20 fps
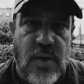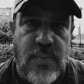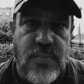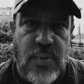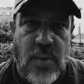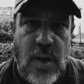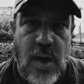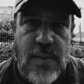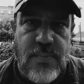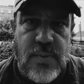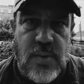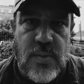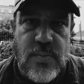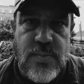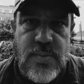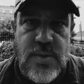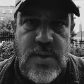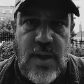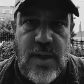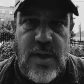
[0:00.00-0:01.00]
our
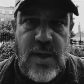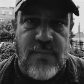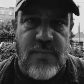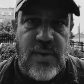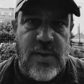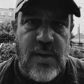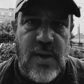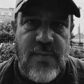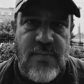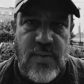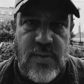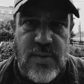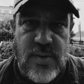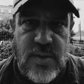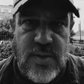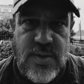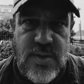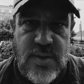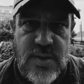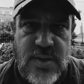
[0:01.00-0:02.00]
problems at every level in
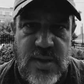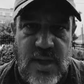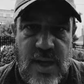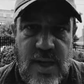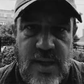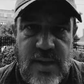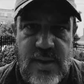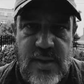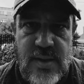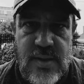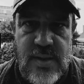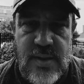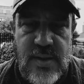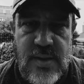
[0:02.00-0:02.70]
this society.